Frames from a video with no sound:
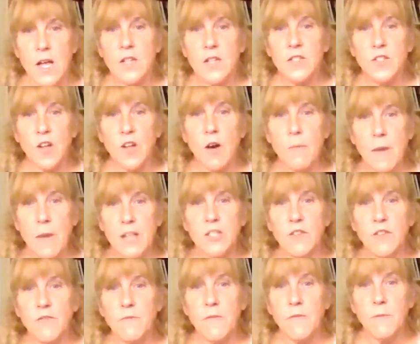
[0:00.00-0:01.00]
So
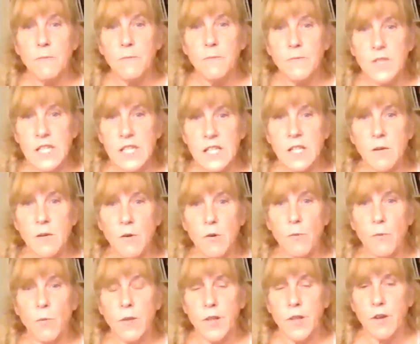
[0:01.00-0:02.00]
much of dealing
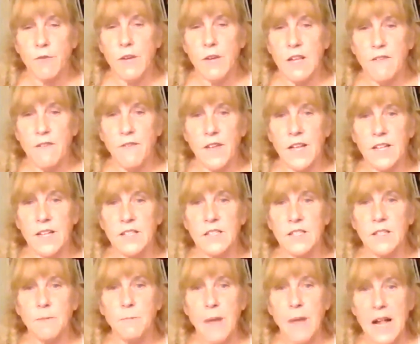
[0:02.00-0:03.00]
with grief
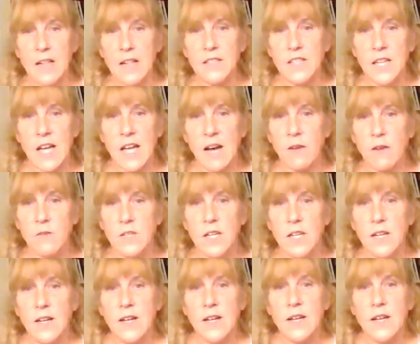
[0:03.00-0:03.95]
is balancing out